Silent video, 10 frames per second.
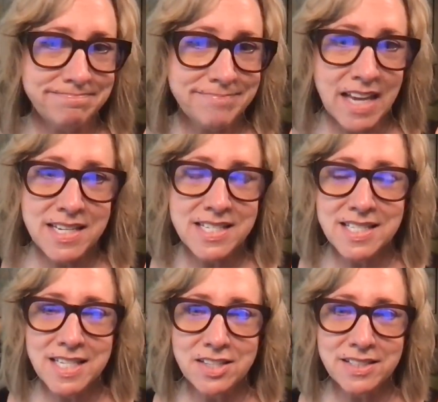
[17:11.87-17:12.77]
Not
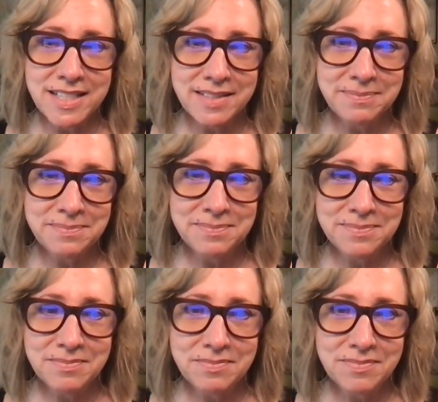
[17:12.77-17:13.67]
necessarily.
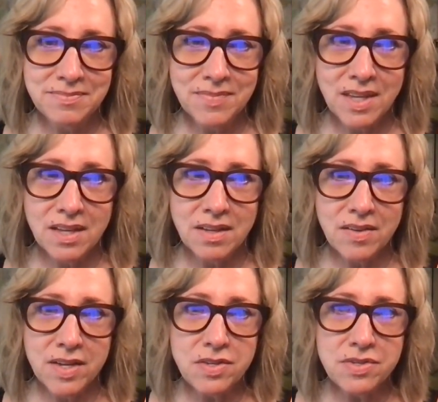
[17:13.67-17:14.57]

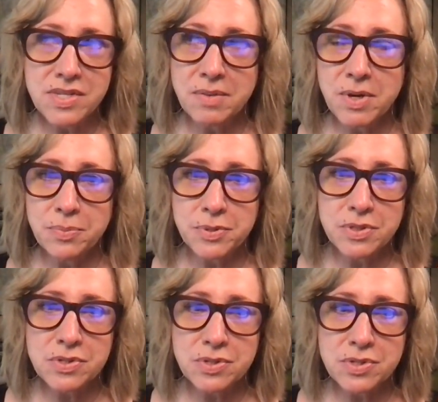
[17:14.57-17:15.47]
I use demo
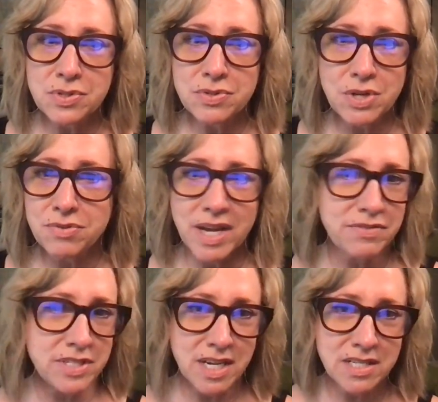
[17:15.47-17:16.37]
producers who don't
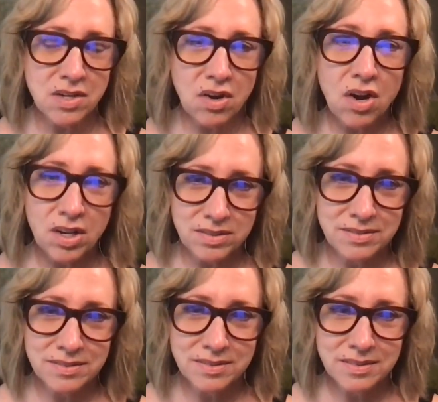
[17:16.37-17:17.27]
advertise at all,
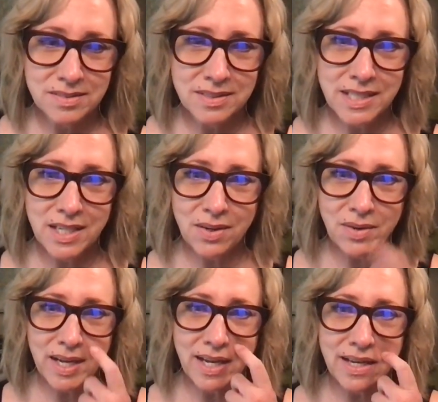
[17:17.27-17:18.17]

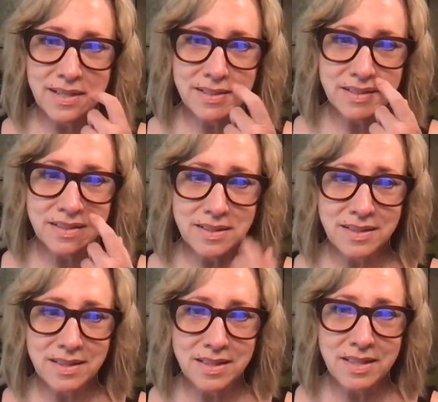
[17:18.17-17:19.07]
and
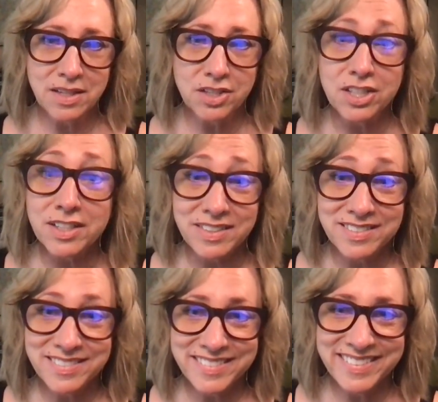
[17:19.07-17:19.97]
they're good.
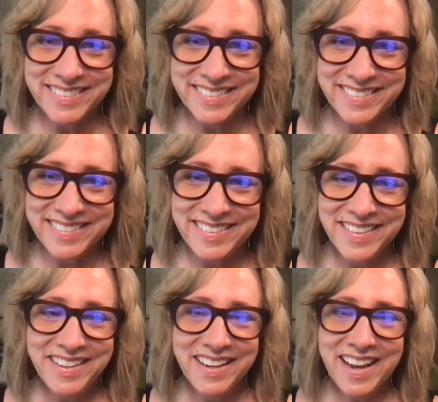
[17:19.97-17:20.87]

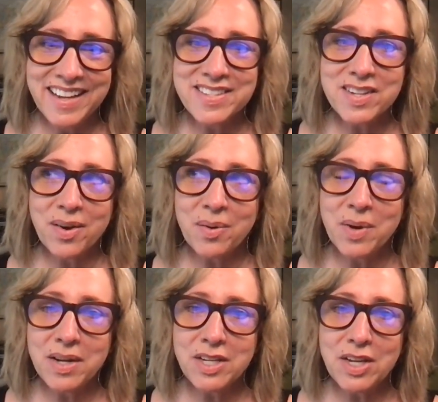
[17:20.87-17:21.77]
And
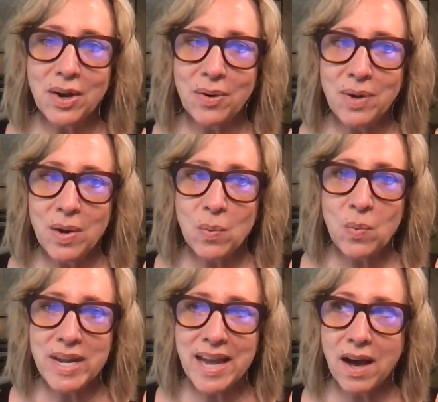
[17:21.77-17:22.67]
so,
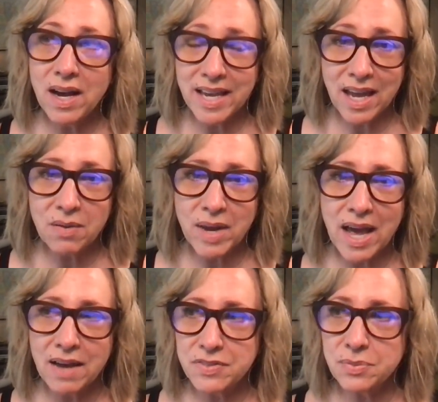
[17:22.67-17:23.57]
we
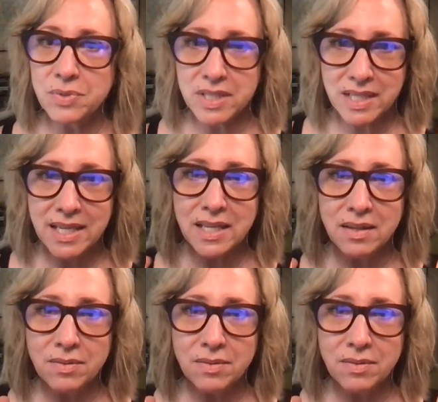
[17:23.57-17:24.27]
have to really,